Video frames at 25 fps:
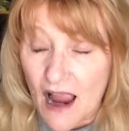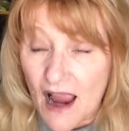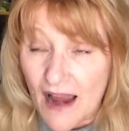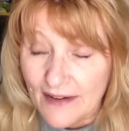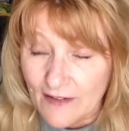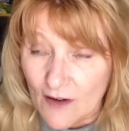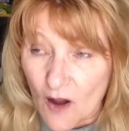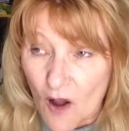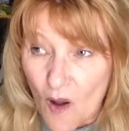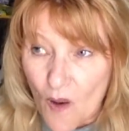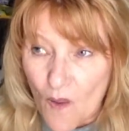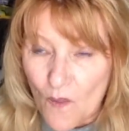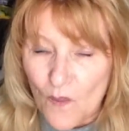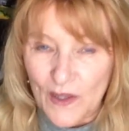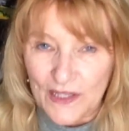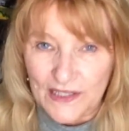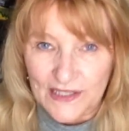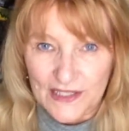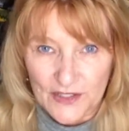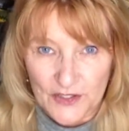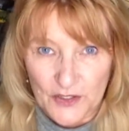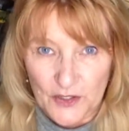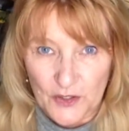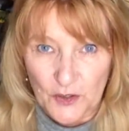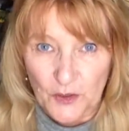I
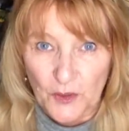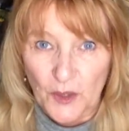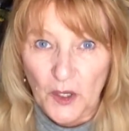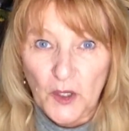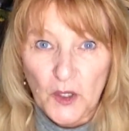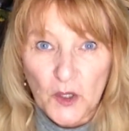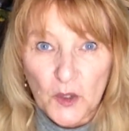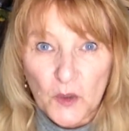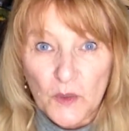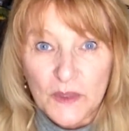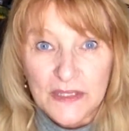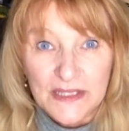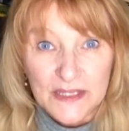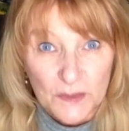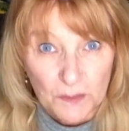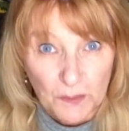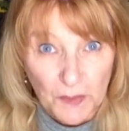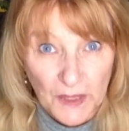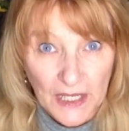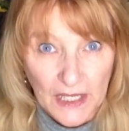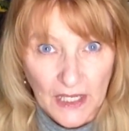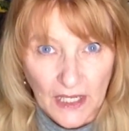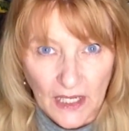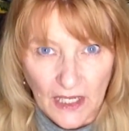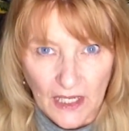always knew who was
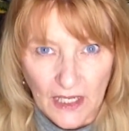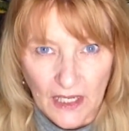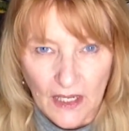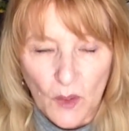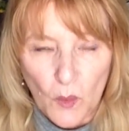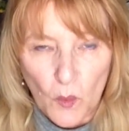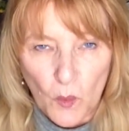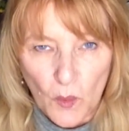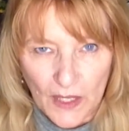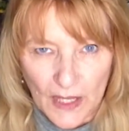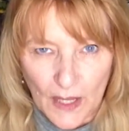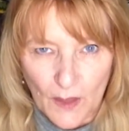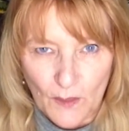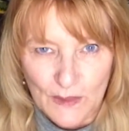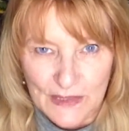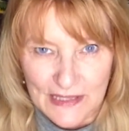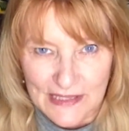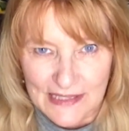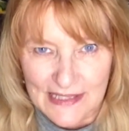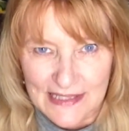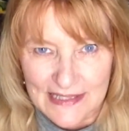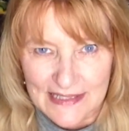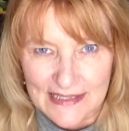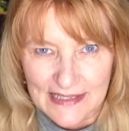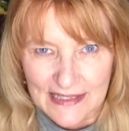speaking when I was
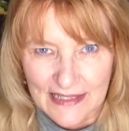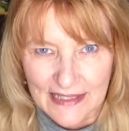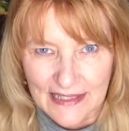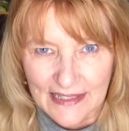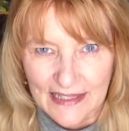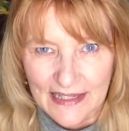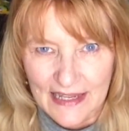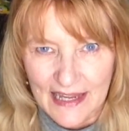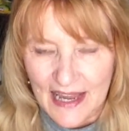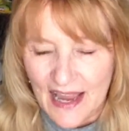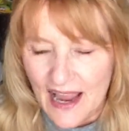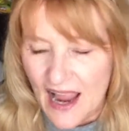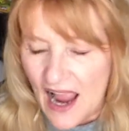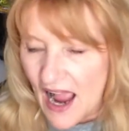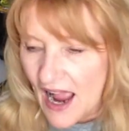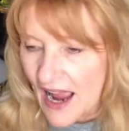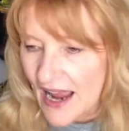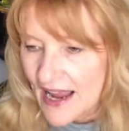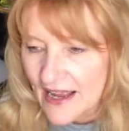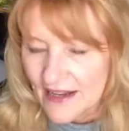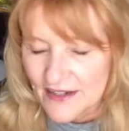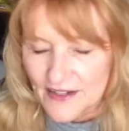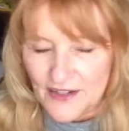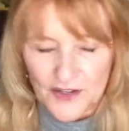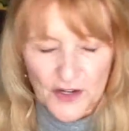listening. I
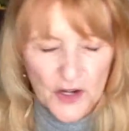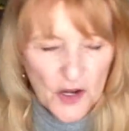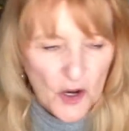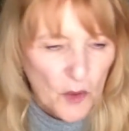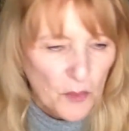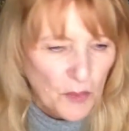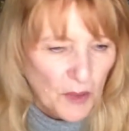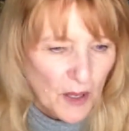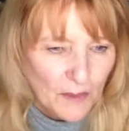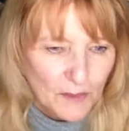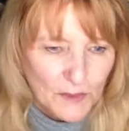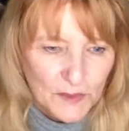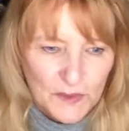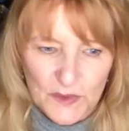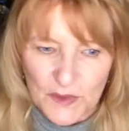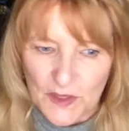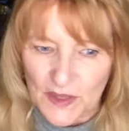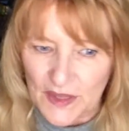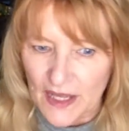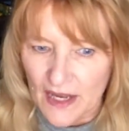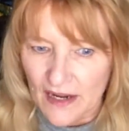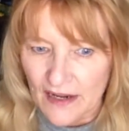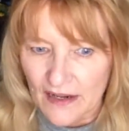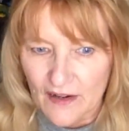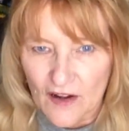had no problems
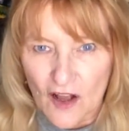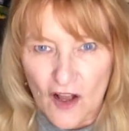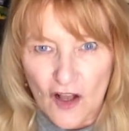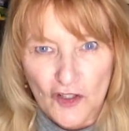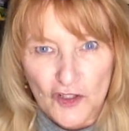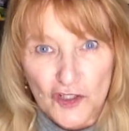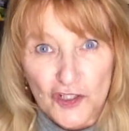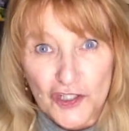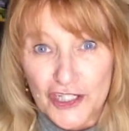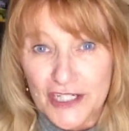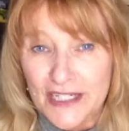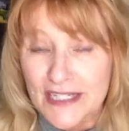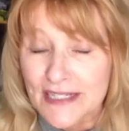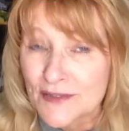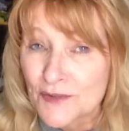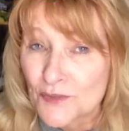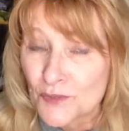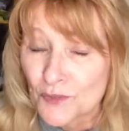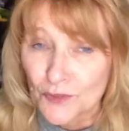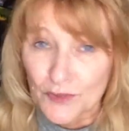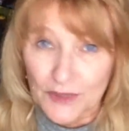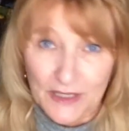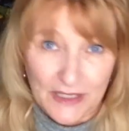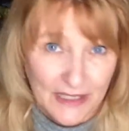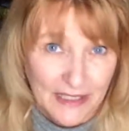with that at all. She is
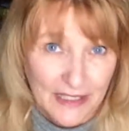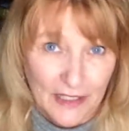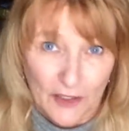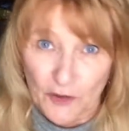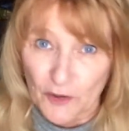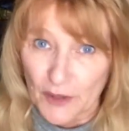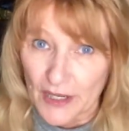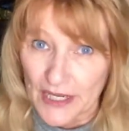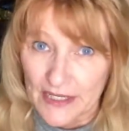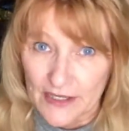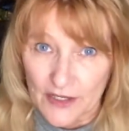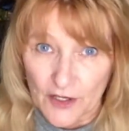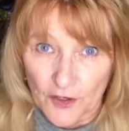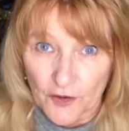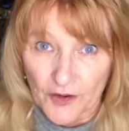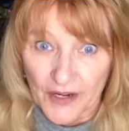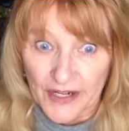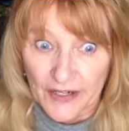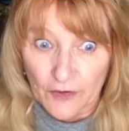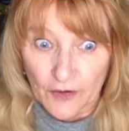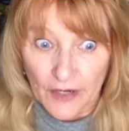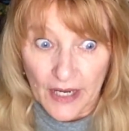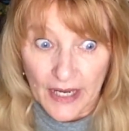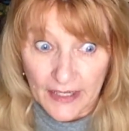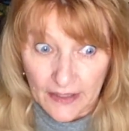really a great
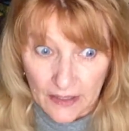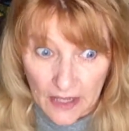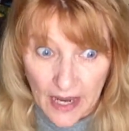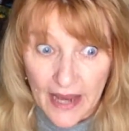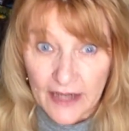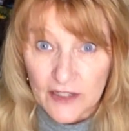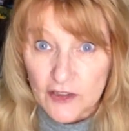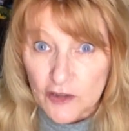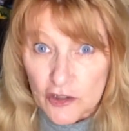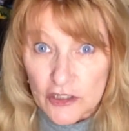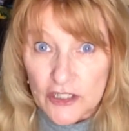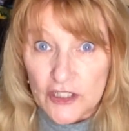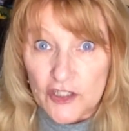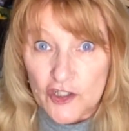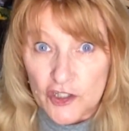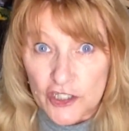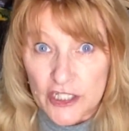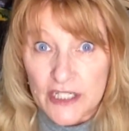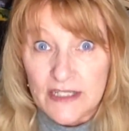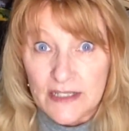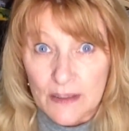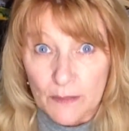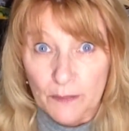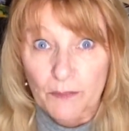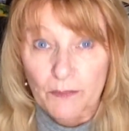narrator, and actually
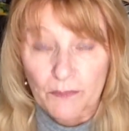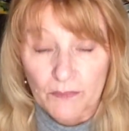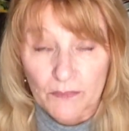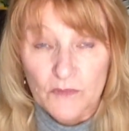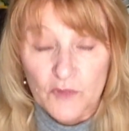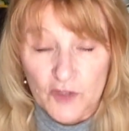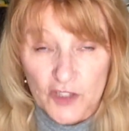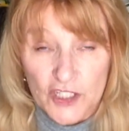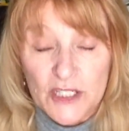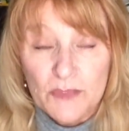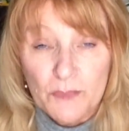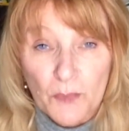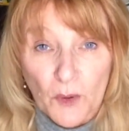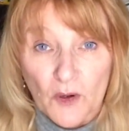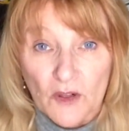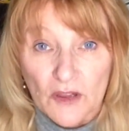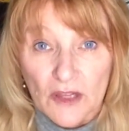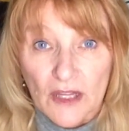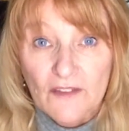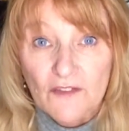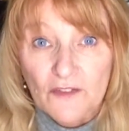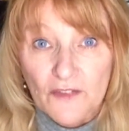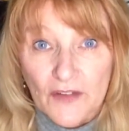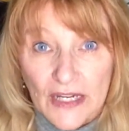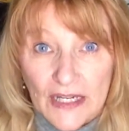she's a she's
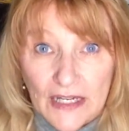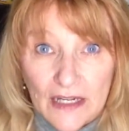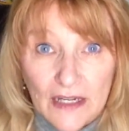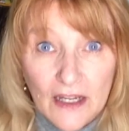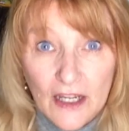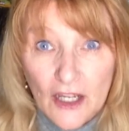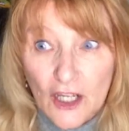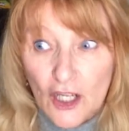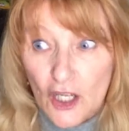prolific.